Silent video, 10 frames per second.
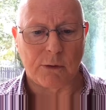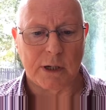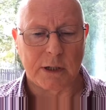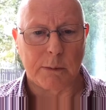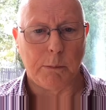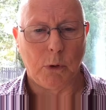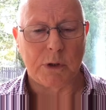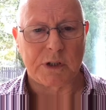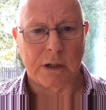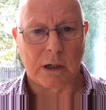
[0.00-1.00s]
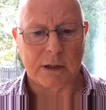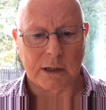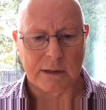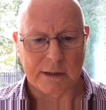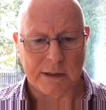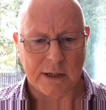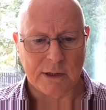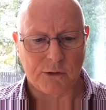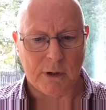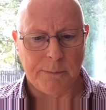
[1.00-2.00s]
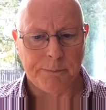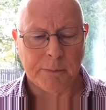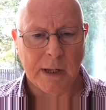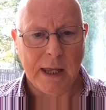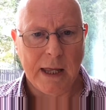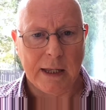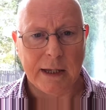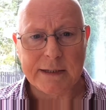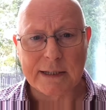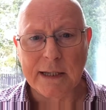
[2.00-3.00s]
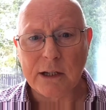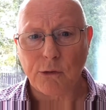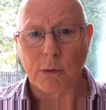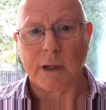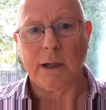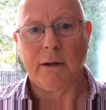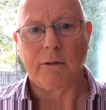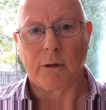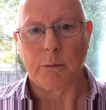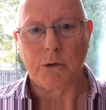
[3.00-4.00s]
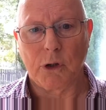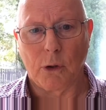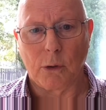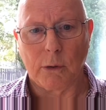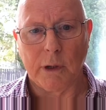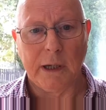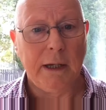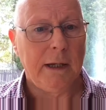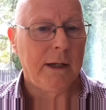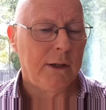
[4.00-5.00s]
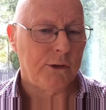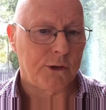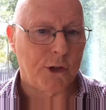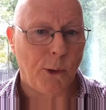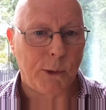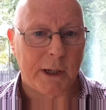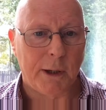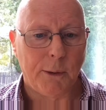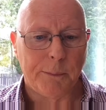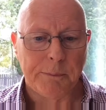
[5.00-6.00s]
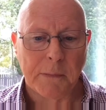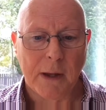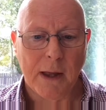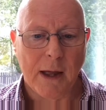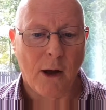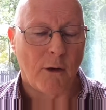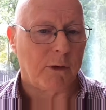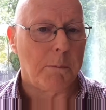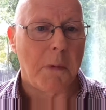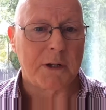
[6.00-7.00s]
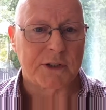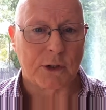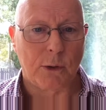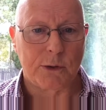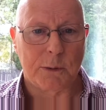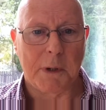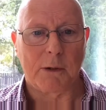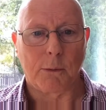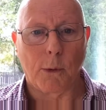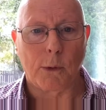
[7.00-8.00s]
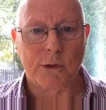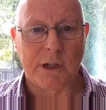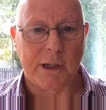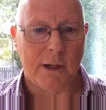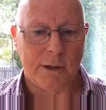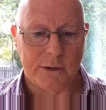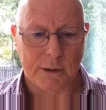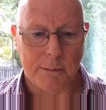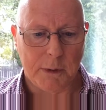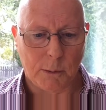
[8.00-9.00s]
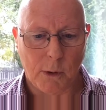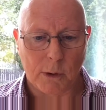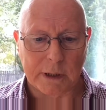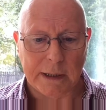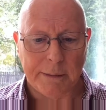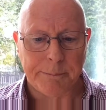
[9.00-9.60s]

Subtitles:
writing books and articles, etc. And that's literally from Tori to Tokyo, or from Moscow to Maharorty and on to Milwaukee.